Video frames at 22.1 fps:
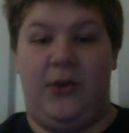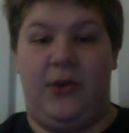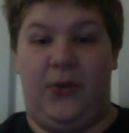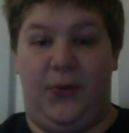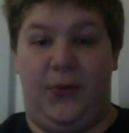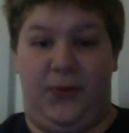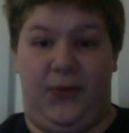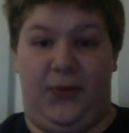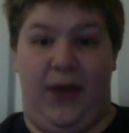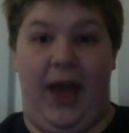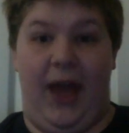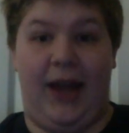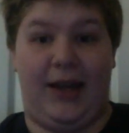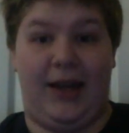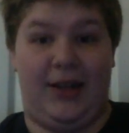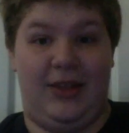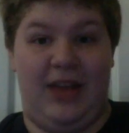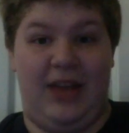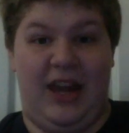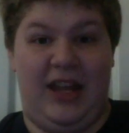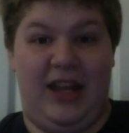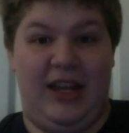fact
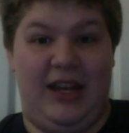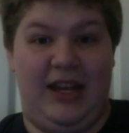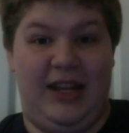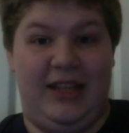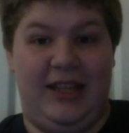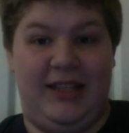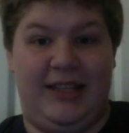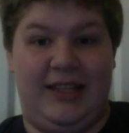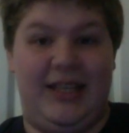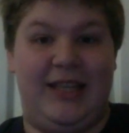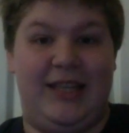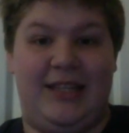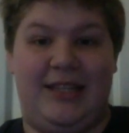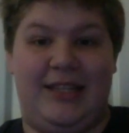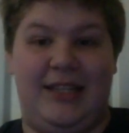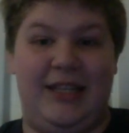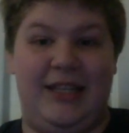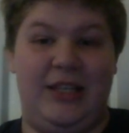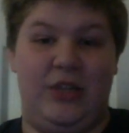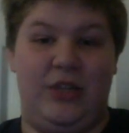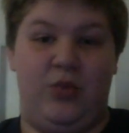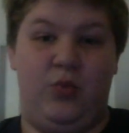that it exists
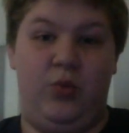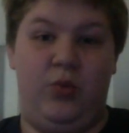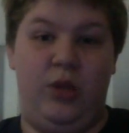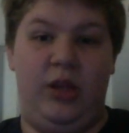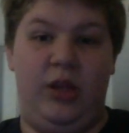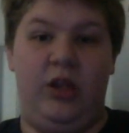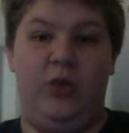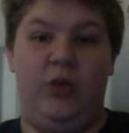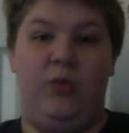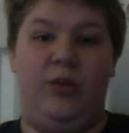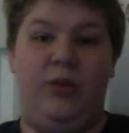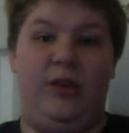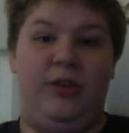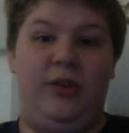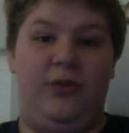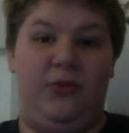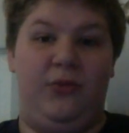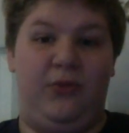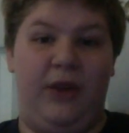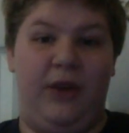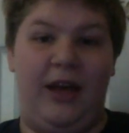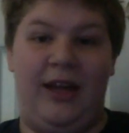is really, really
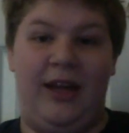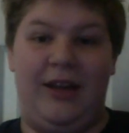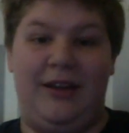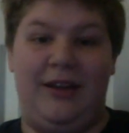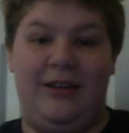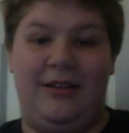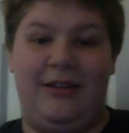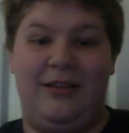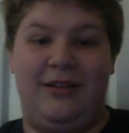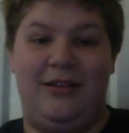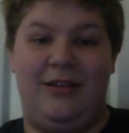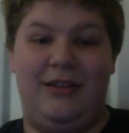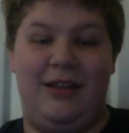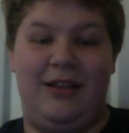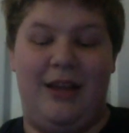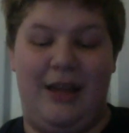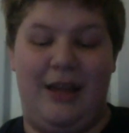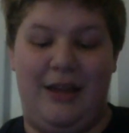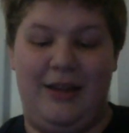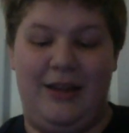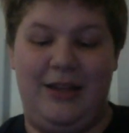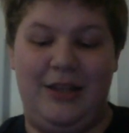fun
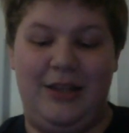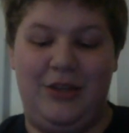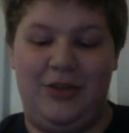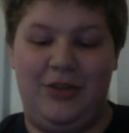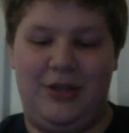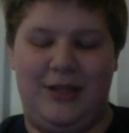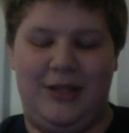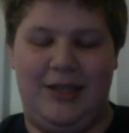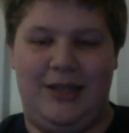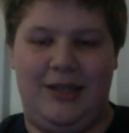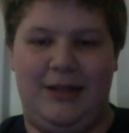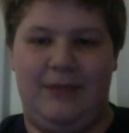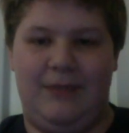and interesting.